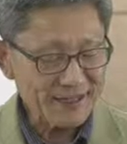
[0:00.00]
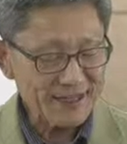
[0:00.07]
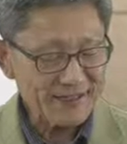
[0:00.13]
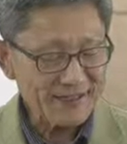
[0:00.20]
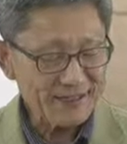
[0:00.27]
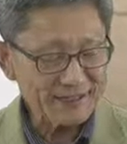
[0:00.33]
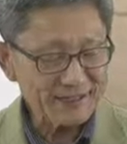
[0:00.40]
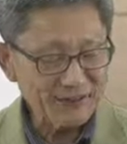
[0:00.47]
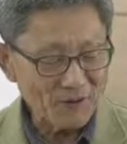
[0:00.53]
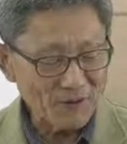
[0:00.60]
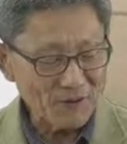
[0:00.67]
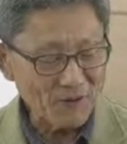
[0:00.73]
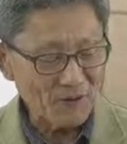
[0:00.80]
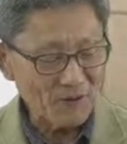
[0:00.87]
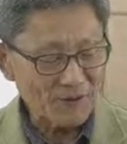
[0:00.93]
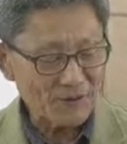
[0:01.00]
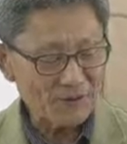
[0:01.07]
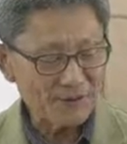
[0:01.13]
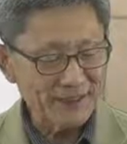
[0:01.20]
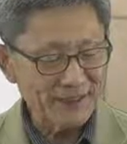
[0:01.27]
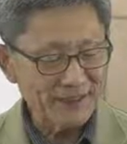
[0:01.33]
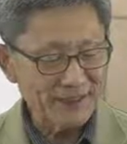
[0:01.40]
site, O goes to
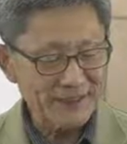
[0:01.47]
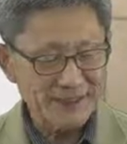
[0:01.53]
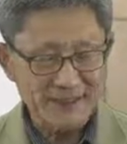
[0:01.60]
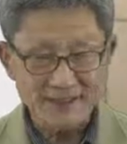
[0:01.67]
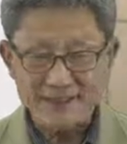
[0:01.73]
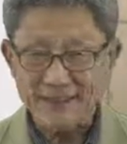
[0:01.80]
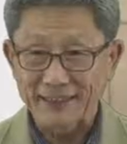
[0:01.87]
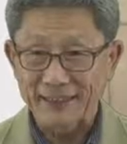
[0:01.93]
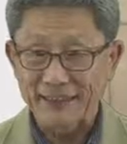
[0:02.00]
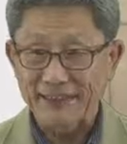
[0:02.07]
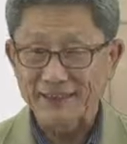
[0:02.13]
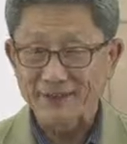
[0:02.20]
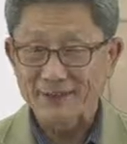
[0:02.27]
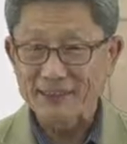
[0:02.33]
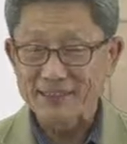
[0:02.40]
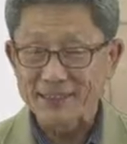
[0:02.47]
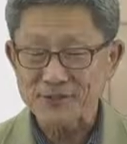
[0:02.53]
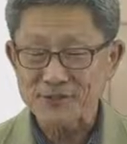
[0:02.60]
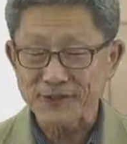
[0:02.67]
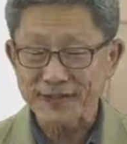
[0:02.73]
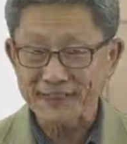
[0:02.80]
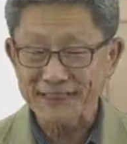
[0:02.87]
interstitial site, which is
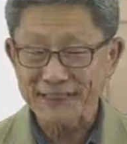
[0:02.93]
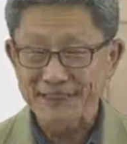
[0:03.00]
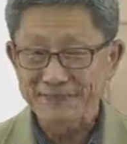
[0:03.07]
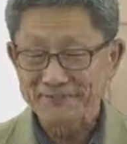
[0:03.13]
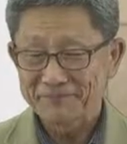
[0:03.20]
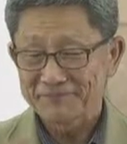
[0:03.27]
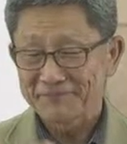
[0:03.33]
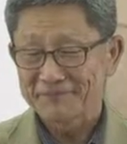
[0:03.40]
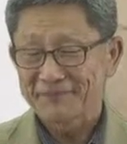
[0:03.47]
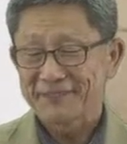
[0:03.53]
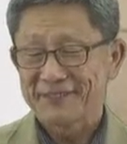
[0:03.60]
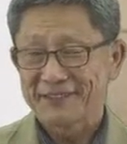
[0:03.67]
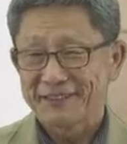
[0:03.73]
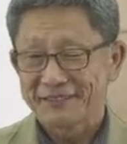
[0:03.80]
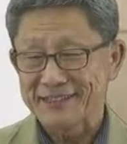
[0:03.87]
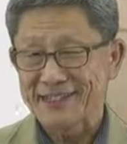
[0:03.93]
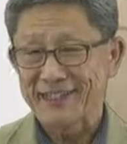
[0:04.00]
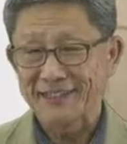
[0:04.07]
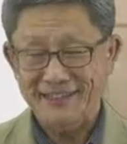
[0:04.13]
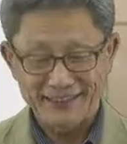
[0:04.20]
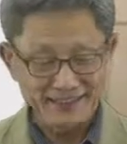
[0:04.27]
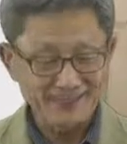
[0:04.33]
quite,
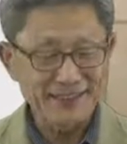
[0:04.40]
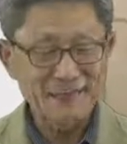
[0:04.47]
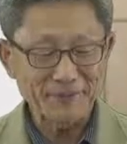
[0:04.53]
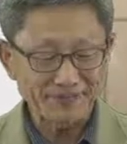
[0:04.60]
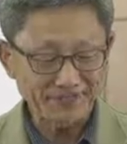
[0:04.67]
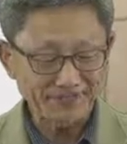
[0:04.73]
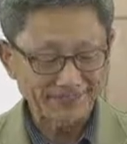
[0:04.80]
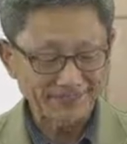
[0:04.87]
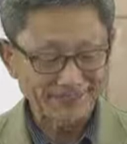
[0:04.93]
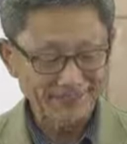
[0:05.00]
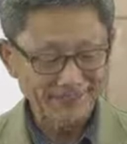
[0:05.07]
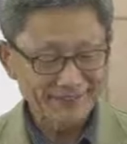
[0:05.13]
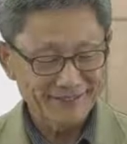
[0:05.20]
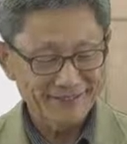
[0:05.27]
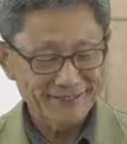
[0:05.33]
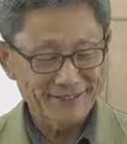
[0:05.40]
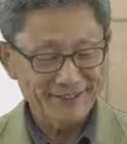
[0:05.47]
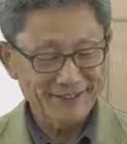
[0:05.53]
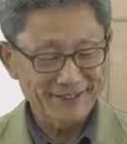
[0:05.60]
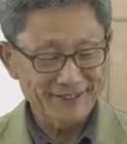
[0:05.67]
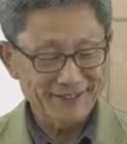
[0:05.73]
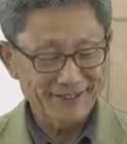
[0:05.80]
say, trivial.
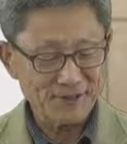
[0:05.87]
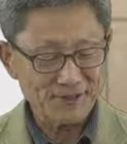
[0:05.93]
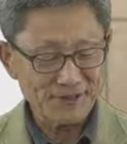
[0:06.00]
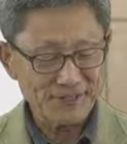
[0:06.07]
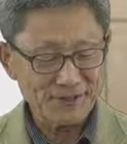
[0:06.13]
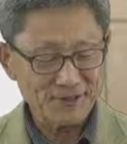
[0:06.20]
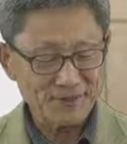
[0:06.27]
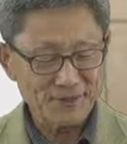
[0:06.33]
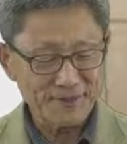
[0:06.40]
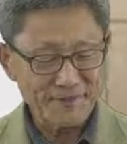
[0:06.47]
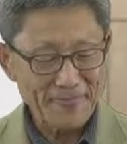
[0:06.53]
It's so simple.